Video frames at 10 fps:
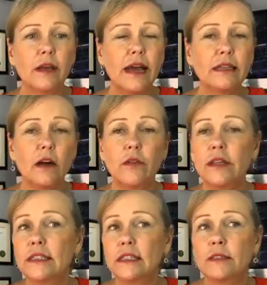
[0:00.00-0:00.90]
And on
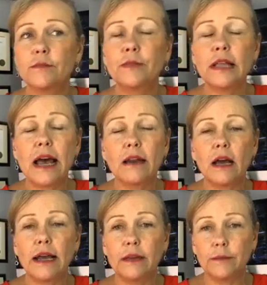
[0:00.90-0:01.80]
this plan
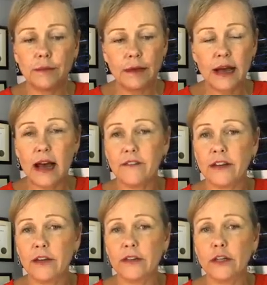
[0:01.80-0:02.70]
I have
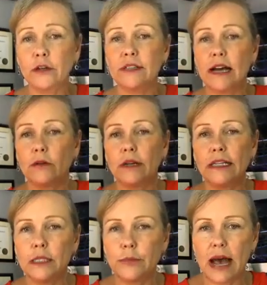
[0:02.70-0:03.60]
here that you can download, I
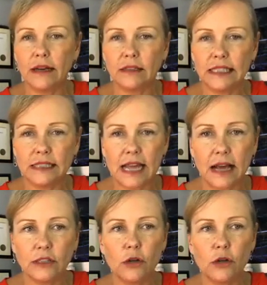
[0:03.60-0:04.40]
didn't add any snacks.